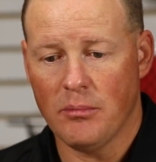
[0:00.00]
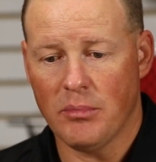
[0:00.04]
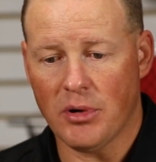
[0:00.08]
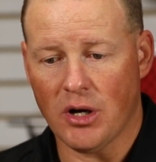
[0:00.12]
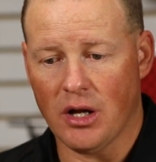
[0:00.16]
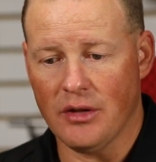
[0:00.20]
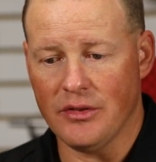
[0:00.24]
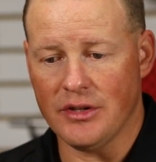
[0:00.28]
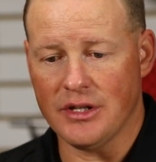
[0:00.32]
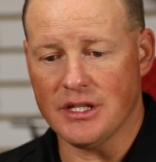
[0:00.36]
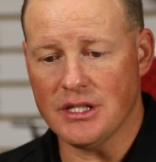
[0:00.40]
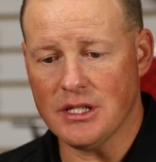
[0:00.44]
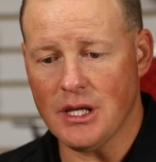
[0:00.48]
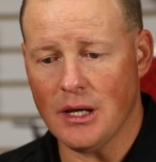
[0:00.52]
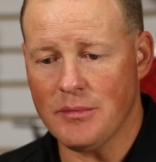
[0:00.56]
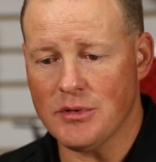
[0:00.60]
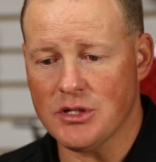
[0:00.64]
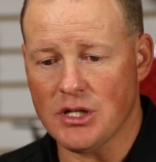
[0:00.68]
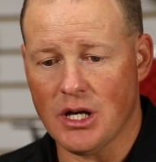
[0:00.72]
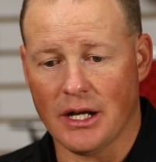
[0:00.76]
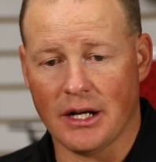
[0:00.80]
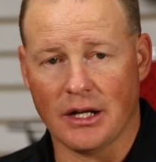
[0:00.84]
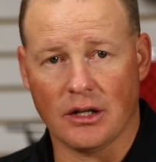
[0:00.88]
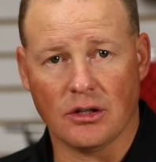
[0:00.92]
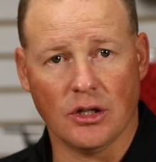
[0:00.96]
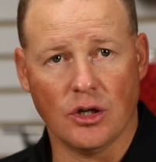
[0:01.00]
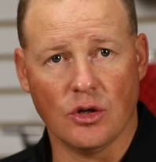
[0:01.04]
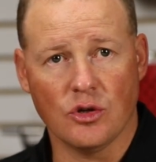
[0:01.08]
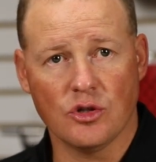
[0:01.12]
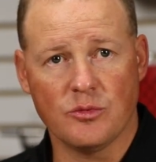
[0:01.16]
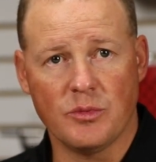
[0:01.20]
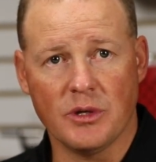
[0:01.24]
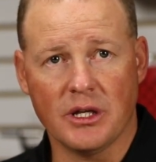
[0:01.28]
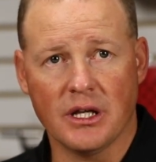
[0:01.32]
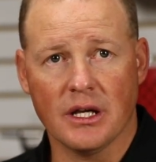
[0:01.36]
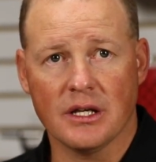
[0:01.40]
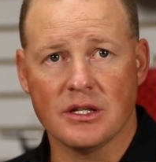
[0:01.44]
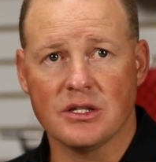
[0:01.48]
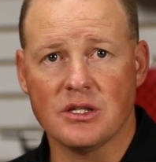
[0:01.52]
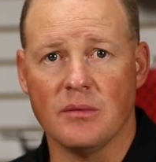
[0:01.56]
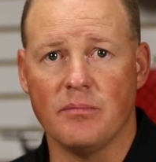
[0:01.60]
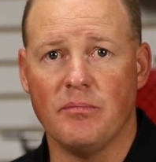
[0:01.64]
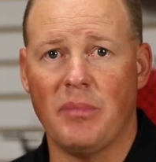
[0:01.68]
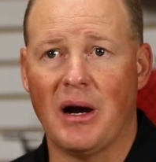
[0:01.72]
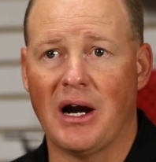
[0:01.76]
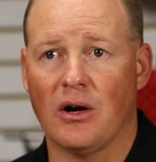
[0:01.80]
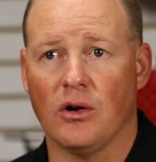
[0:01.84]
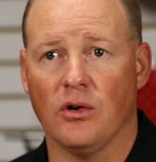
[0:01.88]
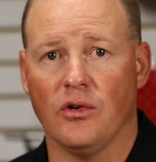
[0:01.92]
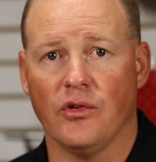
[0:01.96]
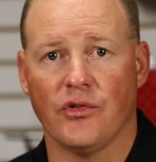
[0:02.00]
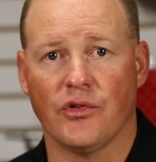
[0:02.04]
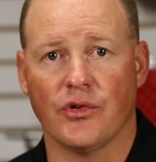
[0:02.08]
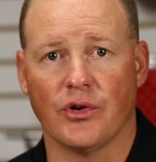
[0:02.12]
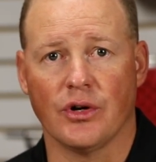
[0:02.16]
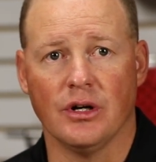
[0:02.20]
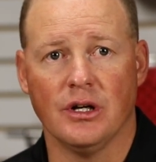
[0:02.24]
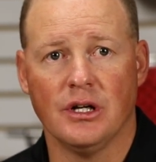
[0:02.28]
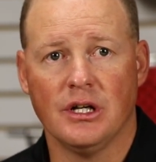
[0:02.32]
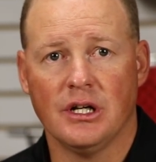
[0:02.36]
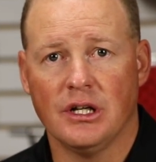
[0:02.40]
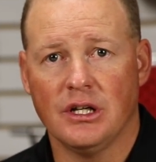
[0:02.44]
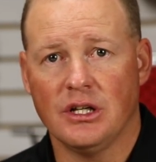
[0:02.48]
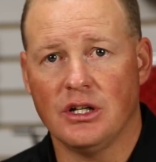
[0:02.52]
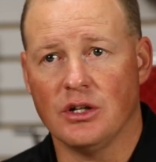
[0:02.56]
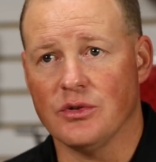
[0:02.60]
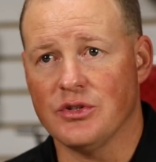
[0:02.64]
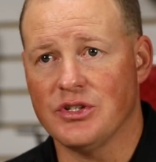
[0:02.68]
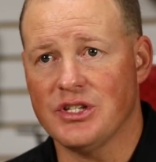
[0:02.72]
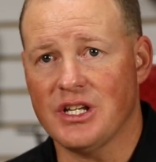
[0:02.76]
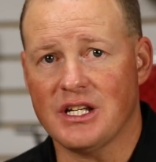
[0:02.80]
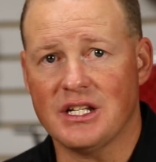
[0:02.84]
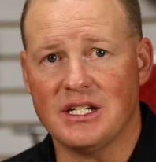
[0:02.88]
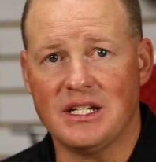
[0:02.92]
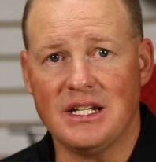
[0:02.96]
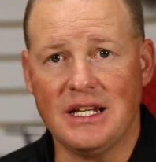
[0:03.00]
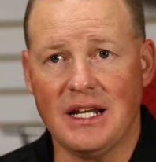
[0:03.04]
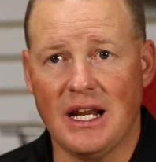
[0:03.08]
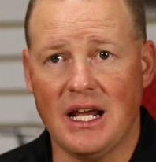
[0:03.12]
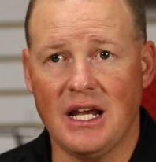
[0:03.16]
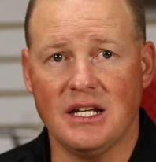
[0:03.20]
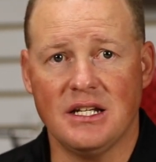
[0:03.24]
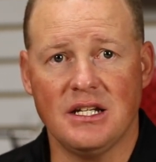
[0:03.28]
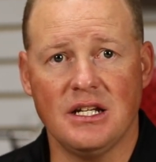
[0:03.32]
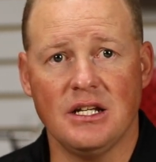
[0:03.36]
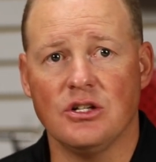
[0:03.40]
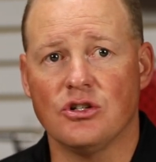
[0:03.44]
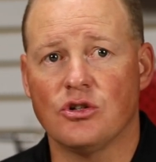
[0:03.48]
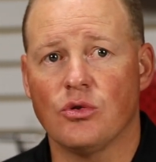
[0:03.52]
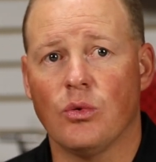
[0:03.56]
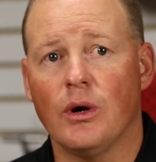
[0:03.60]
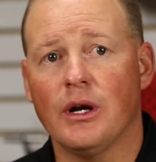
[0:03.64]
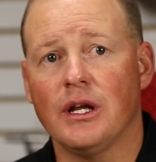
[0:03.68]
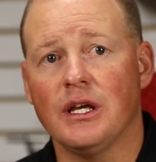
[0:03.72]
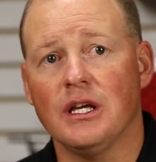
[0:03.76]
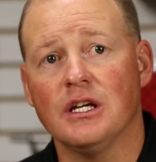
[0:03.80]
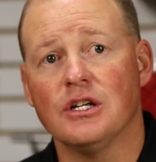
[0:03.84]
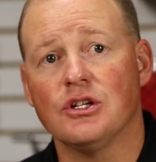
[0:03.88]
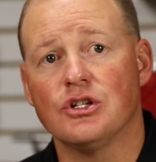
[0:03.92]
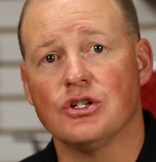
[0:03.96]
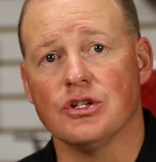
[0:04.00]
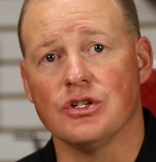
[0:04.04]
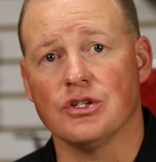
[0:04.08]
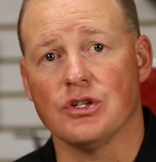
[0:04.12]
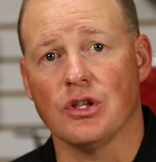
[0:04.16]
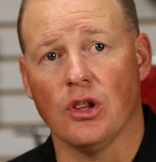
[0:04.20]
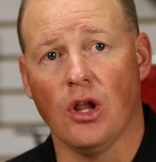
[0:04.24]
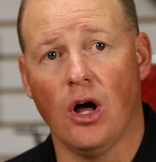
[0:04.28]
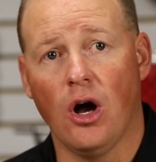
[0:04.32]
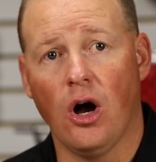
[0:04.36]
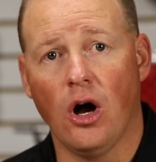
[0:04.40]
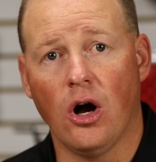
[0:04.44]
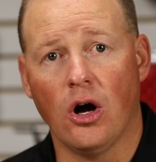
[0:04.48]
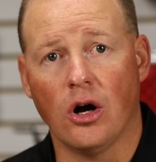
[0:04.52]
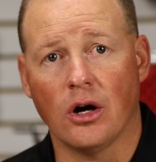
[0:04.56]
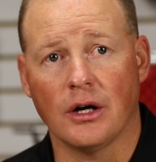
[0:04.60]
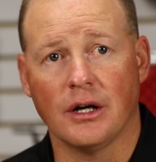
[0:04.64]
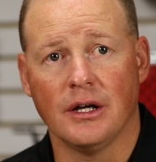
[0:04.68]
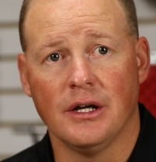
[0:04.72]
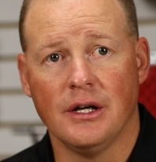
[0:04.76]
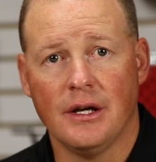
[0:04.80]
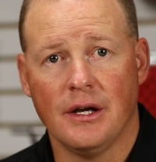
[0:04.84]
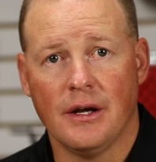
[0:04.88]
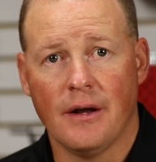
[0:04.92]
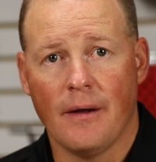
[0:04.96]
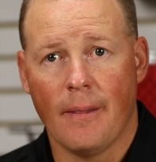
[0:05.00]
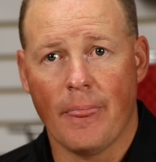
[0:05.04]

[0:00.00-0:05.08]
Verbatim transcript: But on these subsonic loads, because the barrels are 16, 18, 20 inches long,